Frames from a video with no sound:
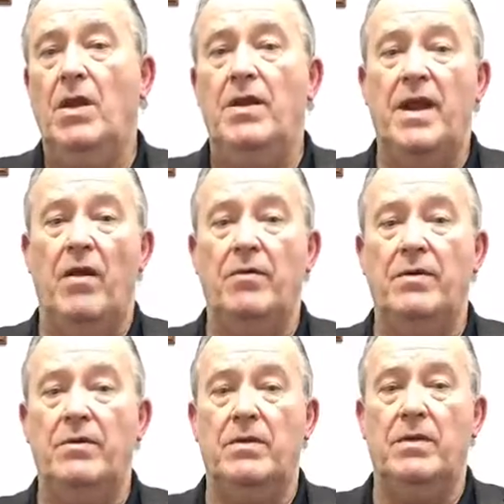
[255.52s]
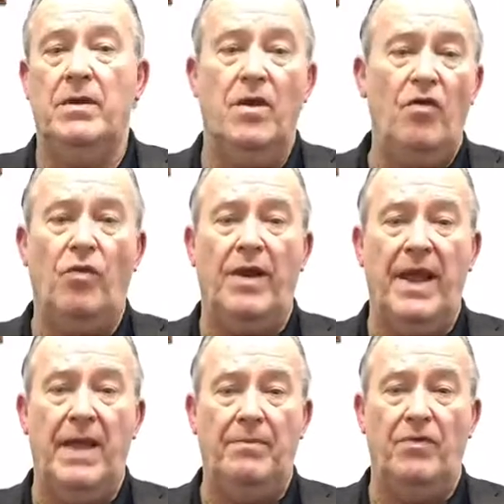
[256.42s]
Now, here's what
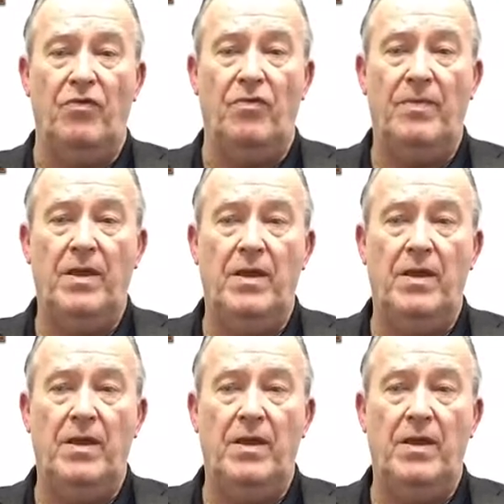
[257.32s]
happens.